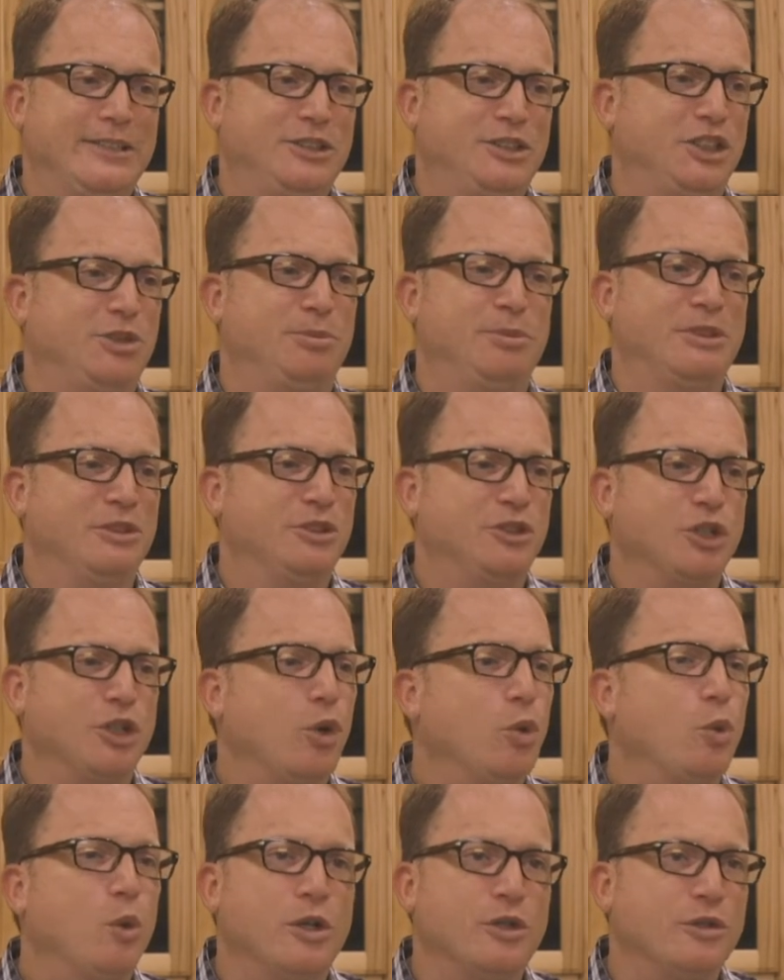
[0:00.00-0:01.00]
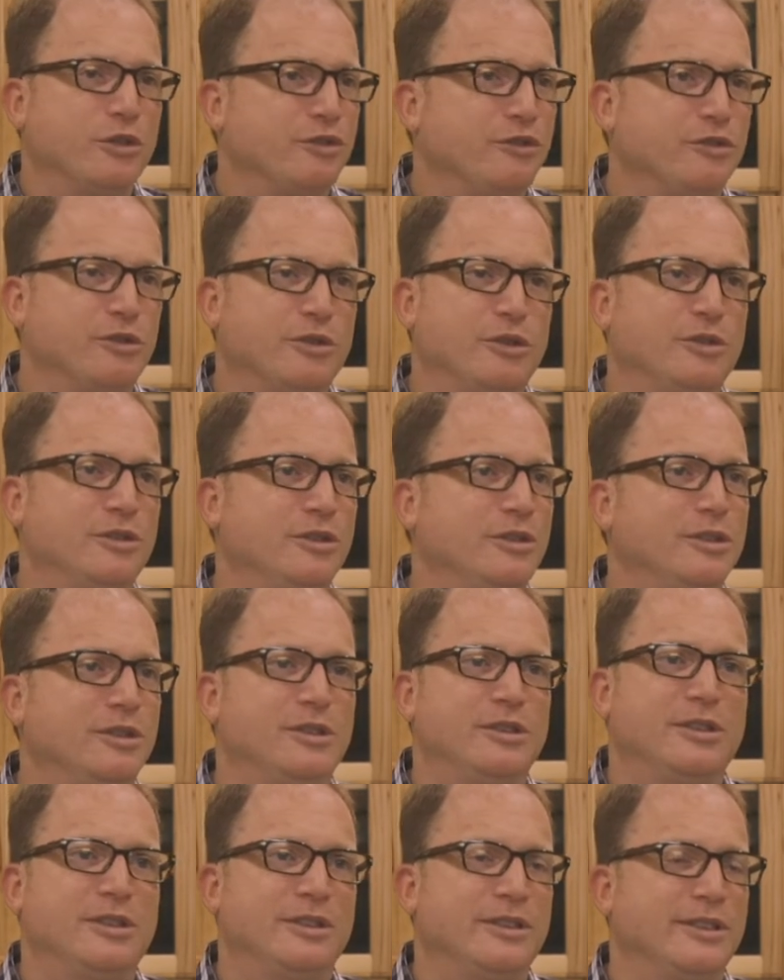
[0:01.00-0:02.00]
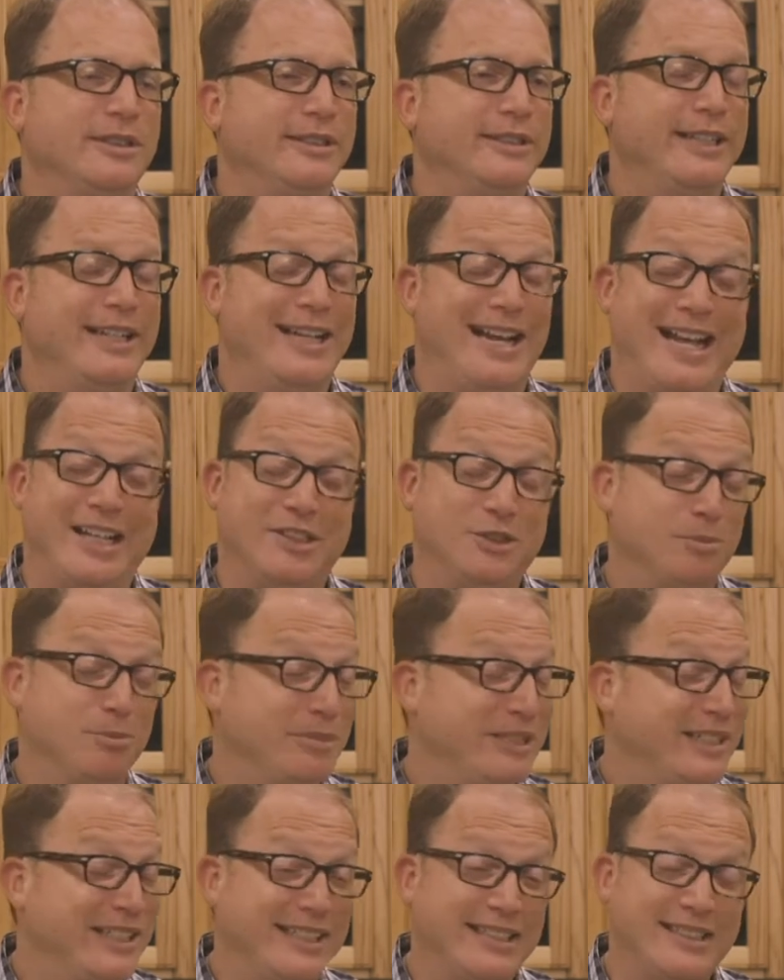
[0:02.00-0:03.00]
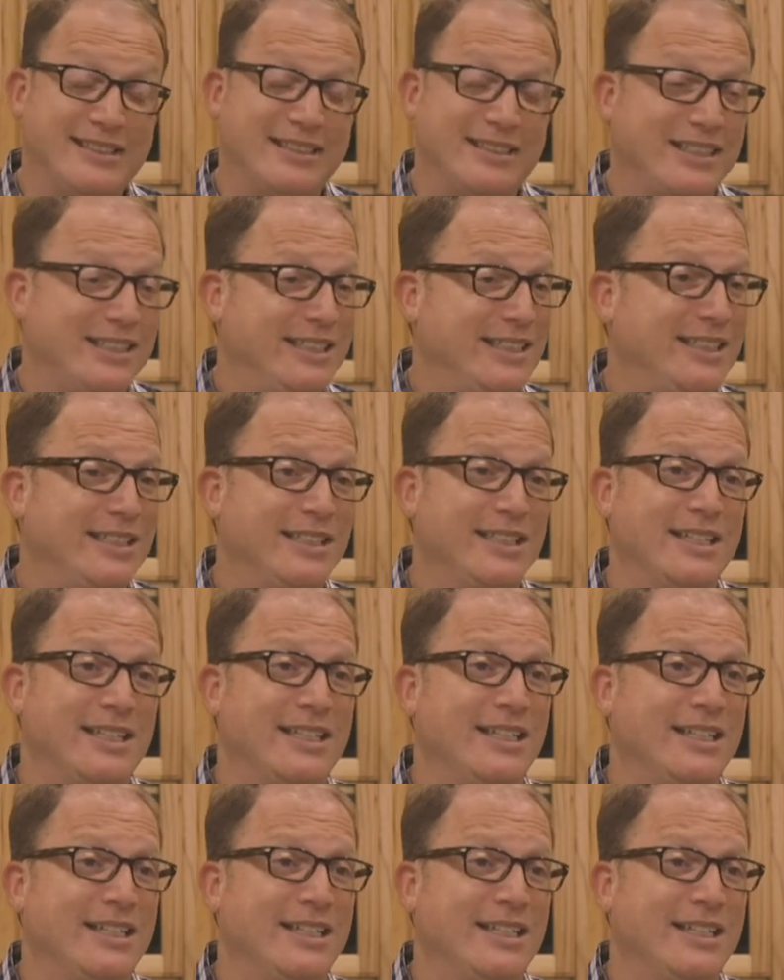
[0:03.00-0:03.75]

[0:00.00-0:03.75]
It's just been so wonderful. It hasn't been easy.